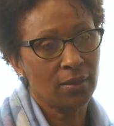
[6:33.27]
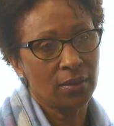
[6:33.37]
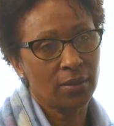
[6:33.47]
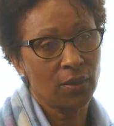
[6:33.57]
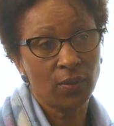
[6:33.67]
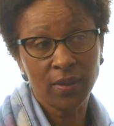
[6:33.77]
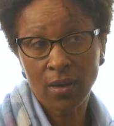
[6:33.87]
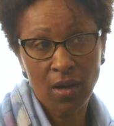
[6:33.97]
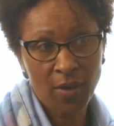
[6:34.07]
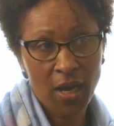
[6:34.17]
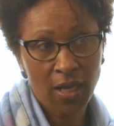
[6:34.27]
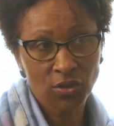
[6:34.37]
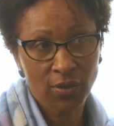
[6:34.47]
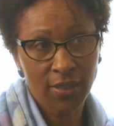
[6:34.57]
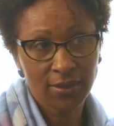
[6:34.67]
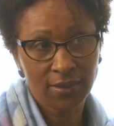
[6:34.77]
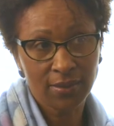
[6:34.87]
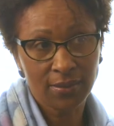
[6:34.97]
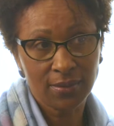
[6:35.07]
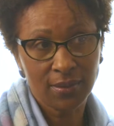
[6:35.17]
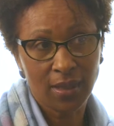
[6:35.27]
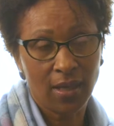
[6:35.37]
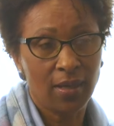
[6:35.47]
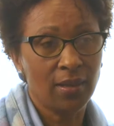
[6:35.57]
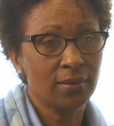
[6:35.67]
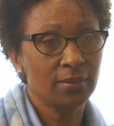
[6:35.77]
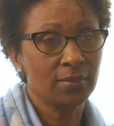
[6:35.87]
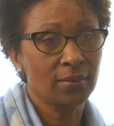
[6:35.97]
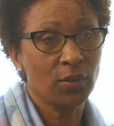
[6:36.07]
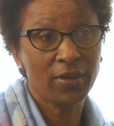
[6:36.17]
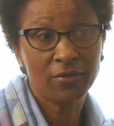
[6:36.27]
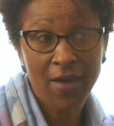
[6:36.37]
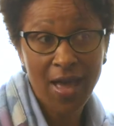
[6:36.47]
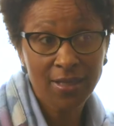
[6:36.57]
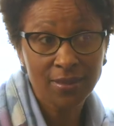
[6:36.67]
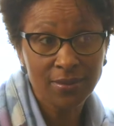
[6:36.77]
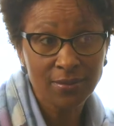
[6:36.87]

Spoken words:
Low in carbohydrates, low in fat.